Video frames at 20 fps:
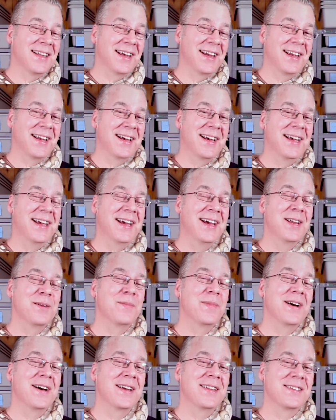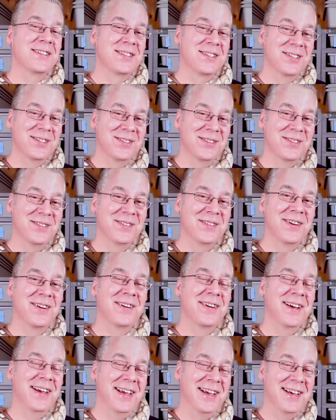like a het monsoon
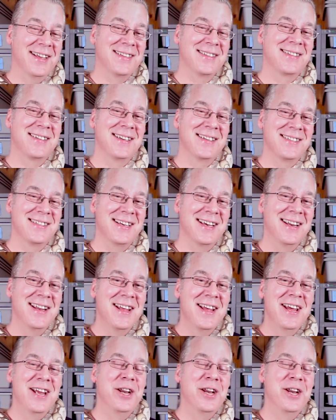or a het sunset,